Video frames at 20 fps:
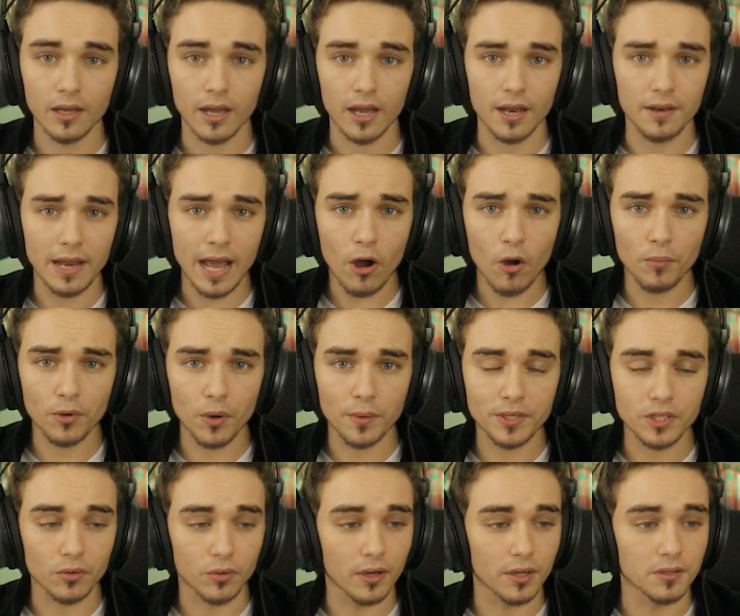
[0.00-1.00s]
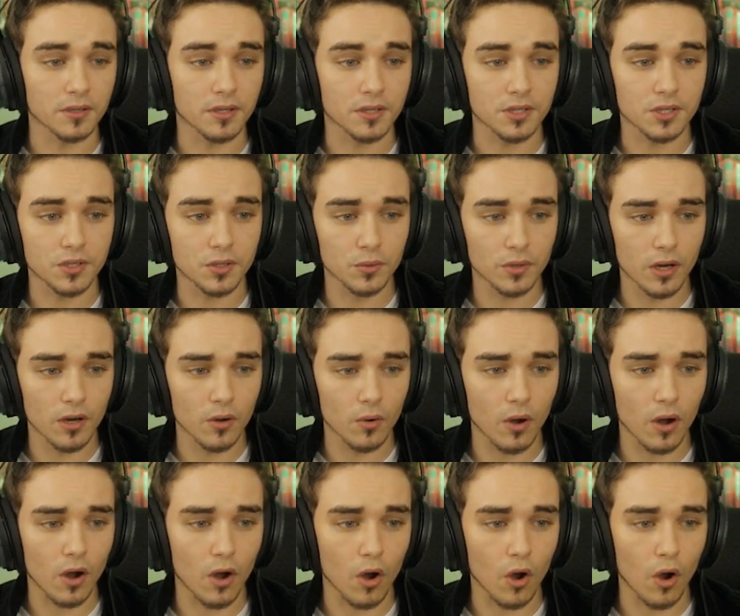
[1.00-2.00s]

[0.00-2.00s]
and now I'm going to run sudo